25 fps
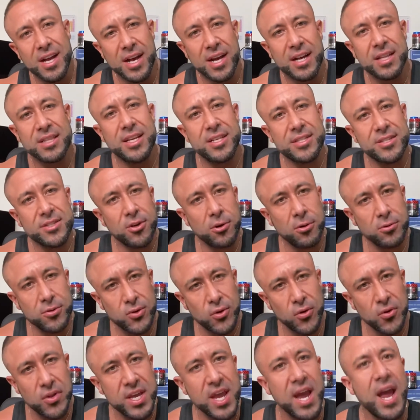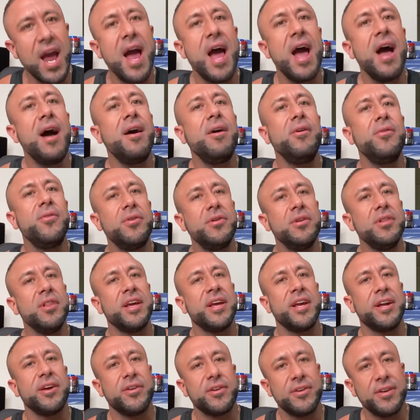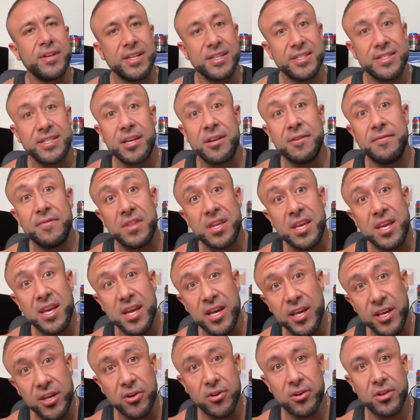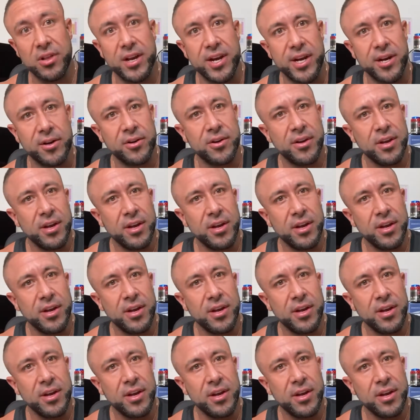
Let's go to the outer layer instead of the inner layer